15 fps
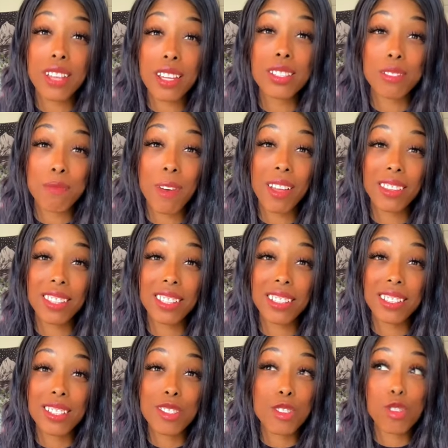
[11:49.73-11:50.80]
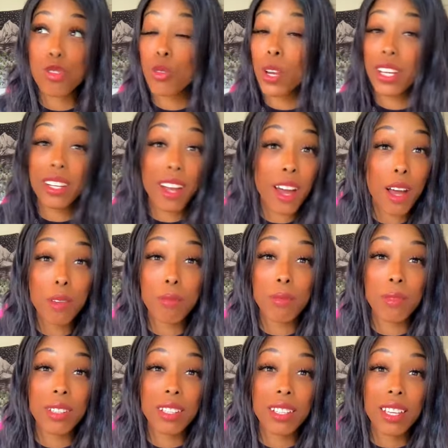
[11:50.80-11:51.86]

next month, straight up.